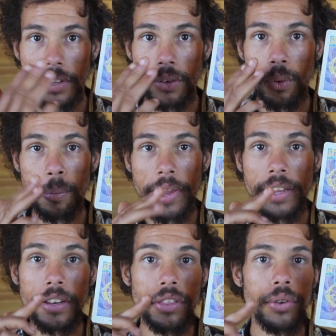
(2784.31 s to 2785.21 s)
You will make
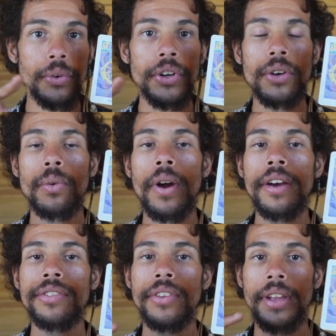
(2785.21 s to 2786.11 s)
it through your
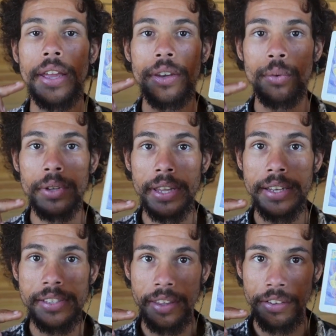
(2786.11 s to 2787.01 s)
crossing and you were
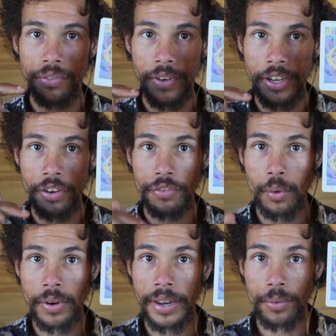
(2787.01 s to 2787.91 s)
led to this video
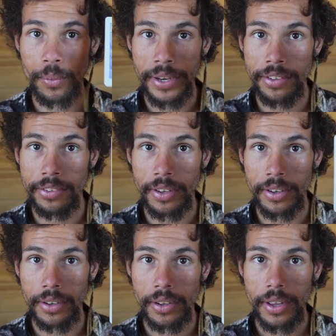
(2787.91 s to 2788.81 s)
for a reason.